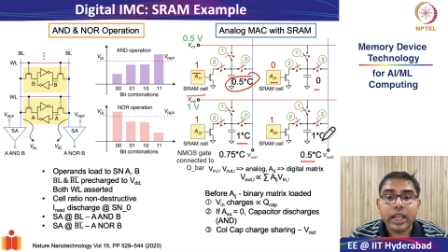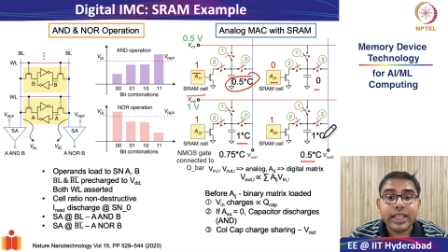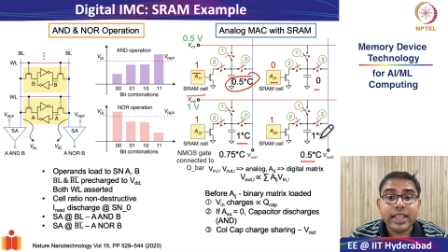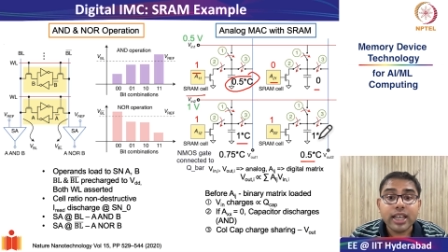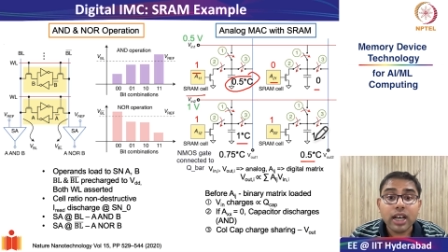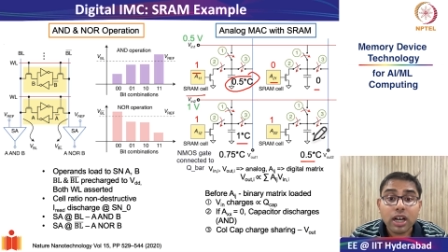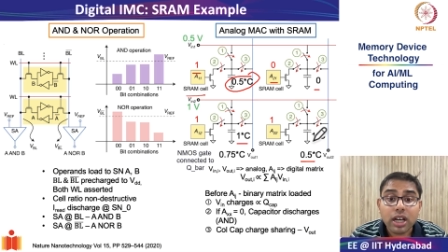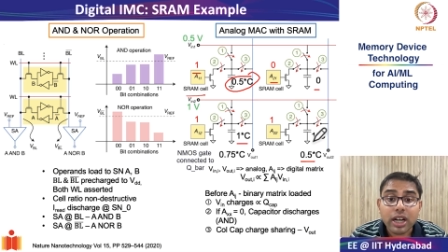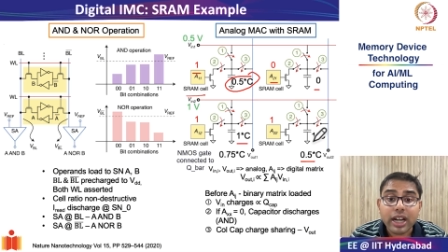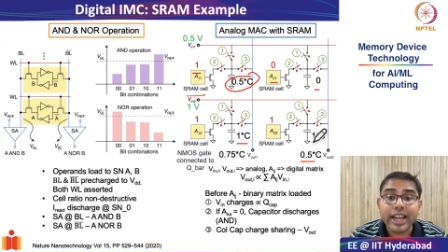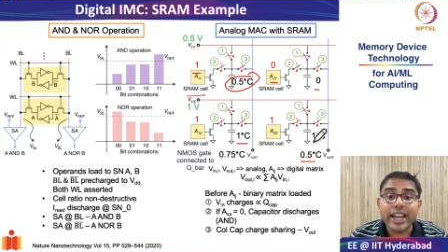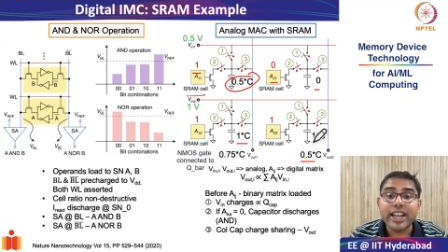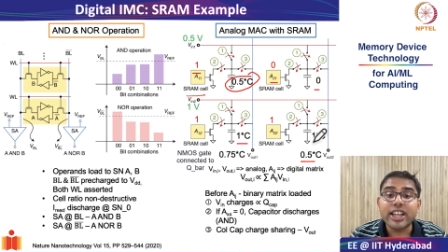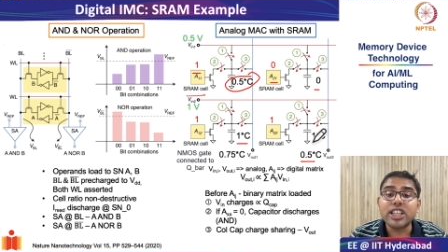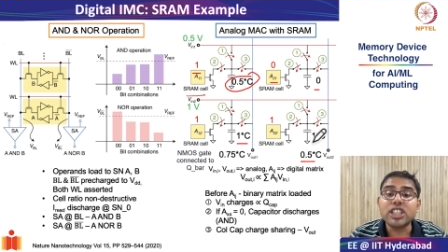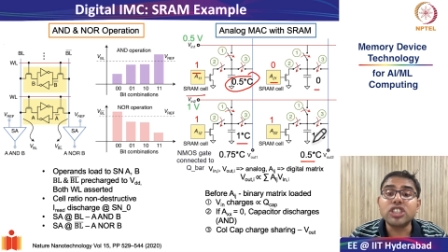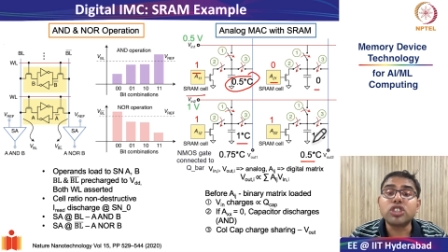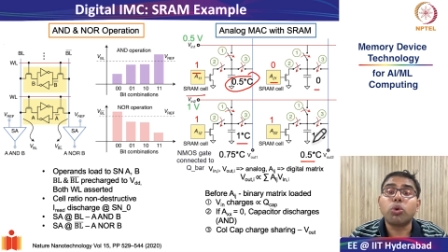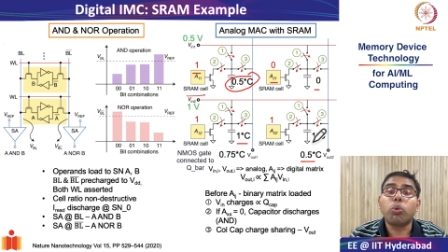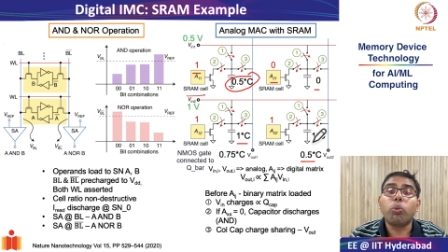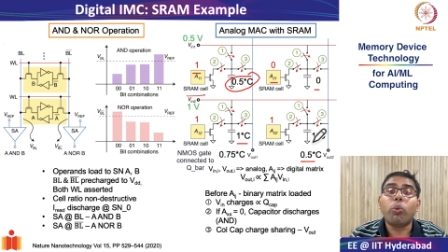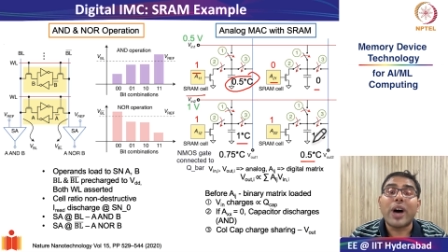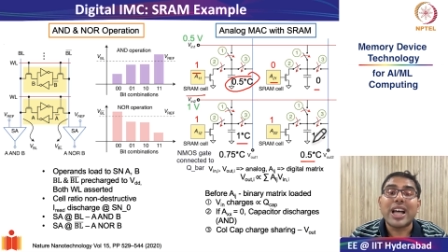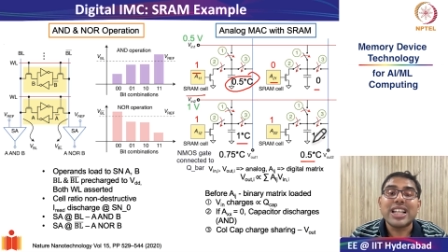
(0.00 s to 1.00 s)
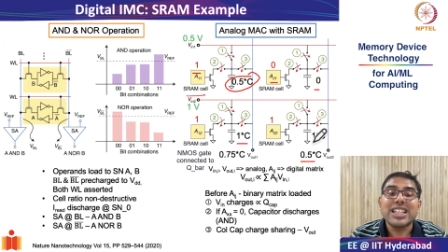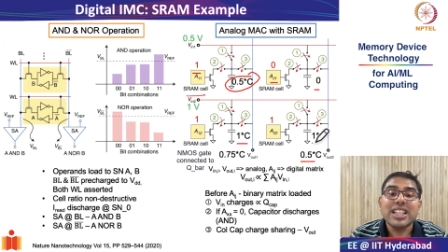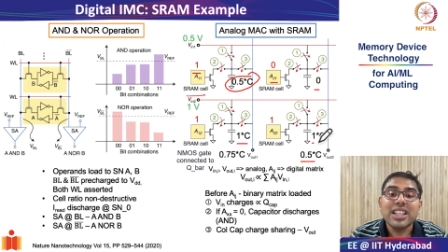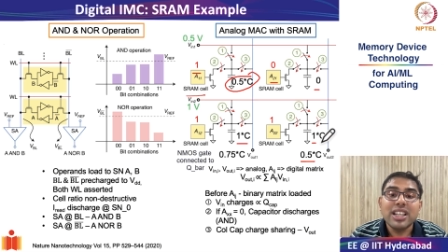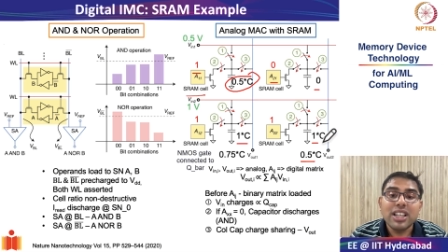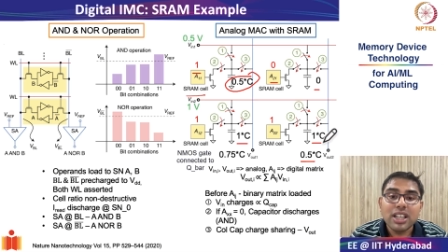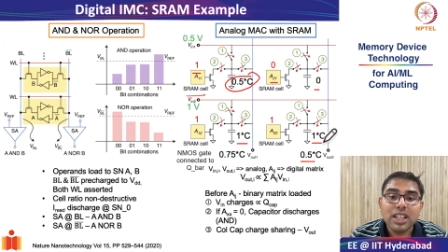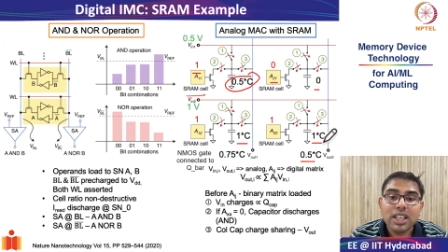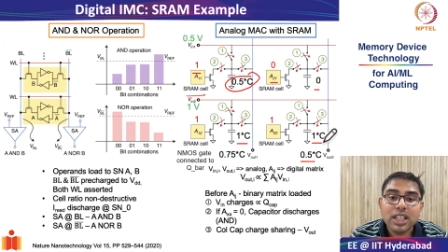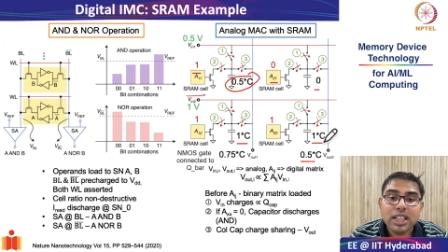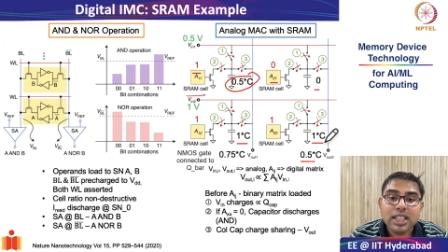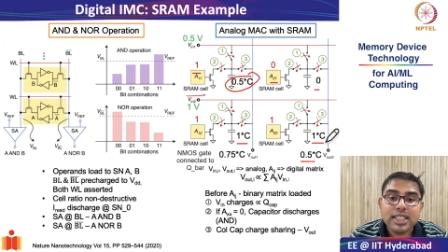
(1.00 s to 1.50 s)
Here it is
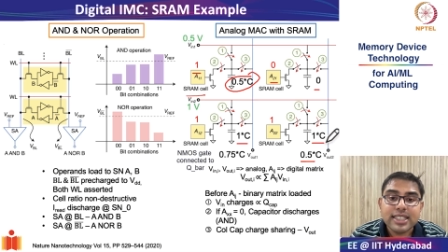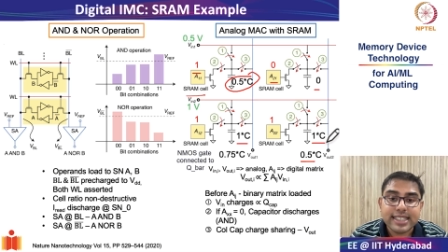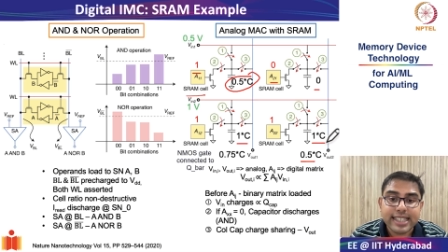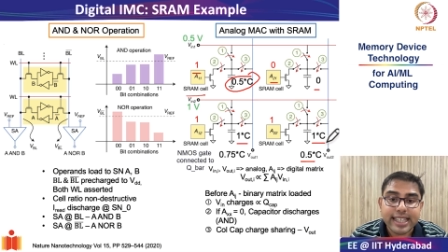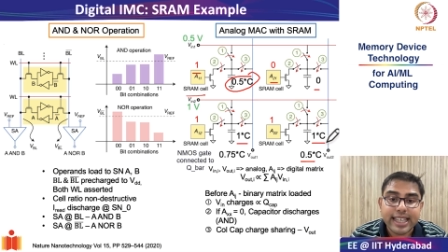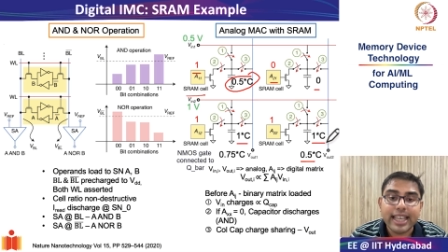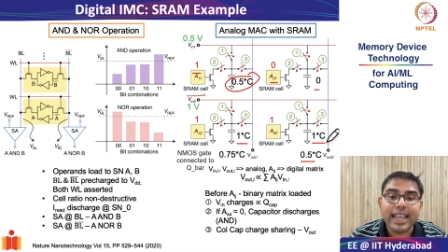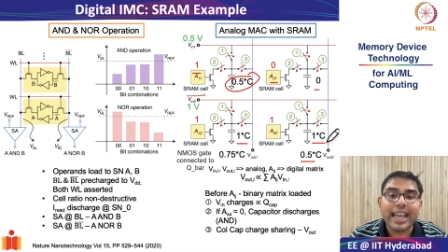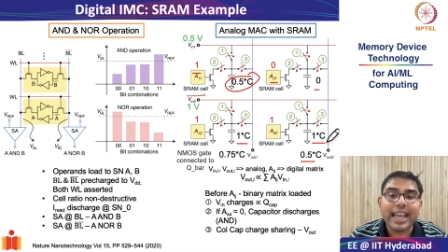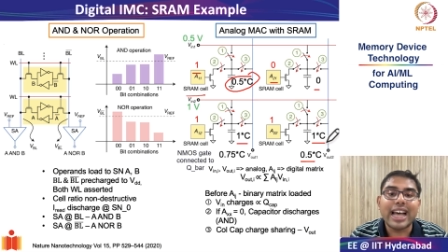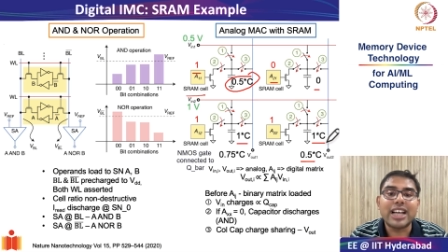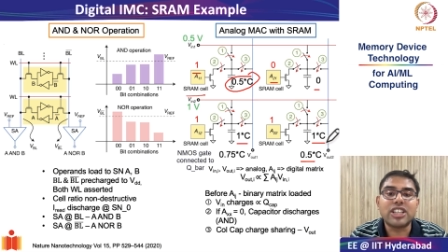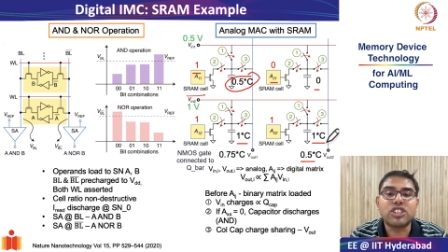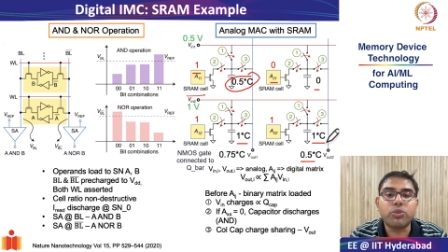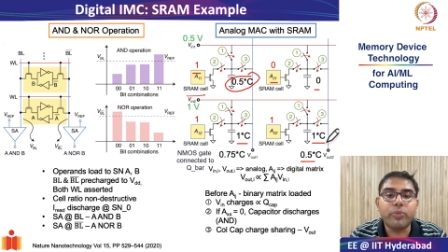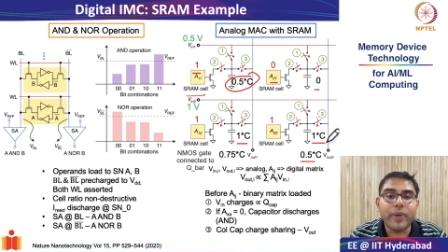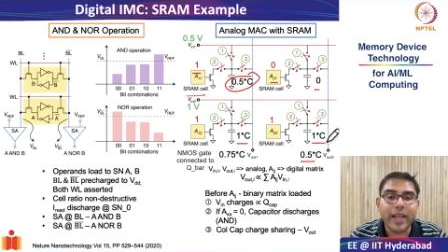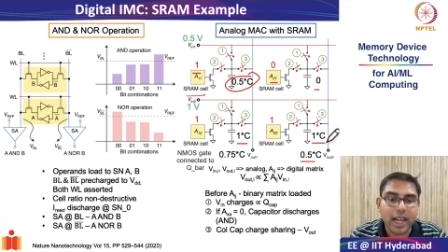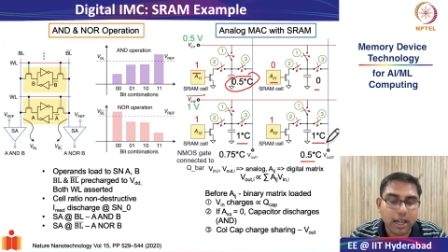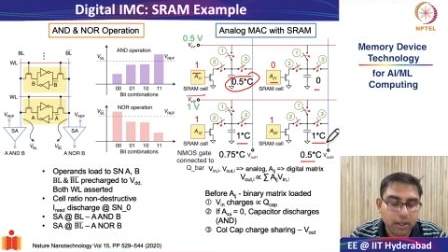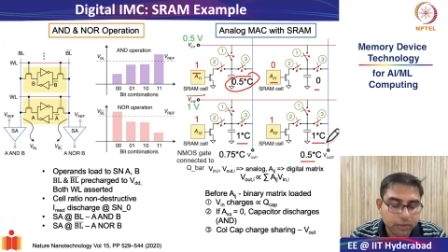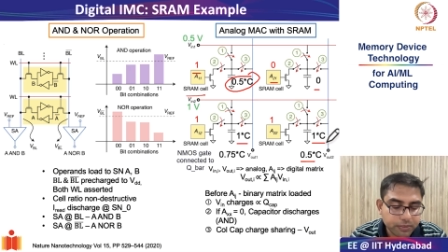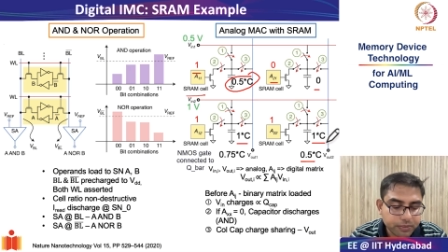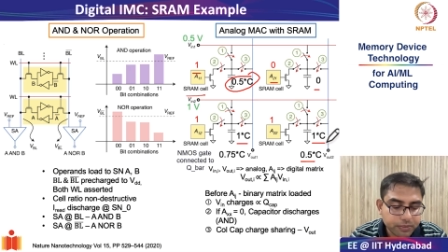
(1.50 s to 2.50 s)
1 C as well.